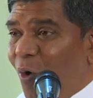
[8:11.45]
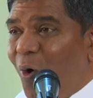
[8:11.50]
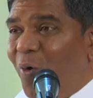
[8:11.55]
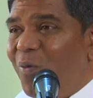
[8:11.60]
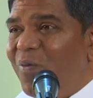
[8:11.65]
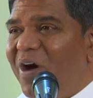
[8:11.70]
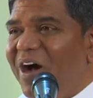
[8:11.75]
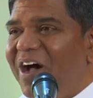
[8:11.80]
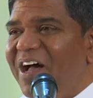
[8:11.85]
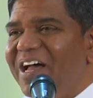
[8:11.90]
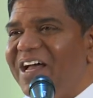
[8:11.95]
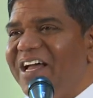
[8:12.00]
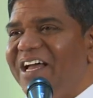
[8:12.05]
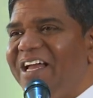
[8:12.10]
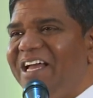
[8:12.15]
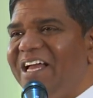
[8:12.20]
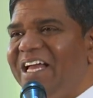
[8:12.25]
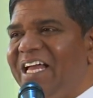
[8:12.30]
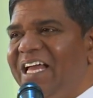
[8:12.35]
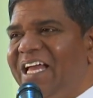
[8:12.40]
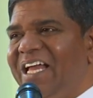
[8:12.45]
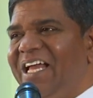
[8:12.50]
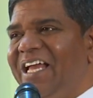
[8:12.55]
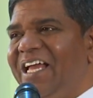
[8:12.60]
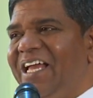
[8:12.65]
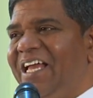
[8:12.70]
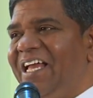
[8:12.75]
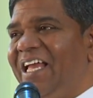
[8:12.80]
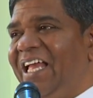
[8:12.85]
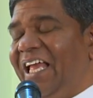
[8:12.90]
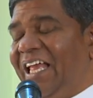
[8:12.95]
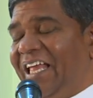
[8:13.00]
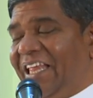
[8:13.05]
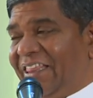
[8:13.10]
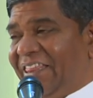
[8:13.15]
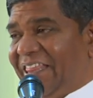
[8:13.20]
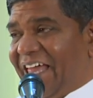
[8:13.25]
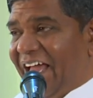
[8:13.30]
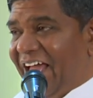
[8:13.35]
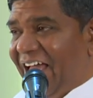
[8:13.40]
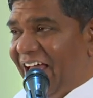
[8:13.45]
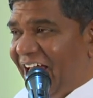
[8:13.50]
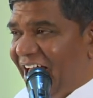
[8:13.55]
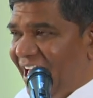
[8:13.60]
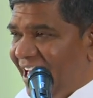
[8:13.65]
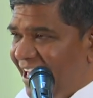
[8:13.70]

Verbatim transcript: over the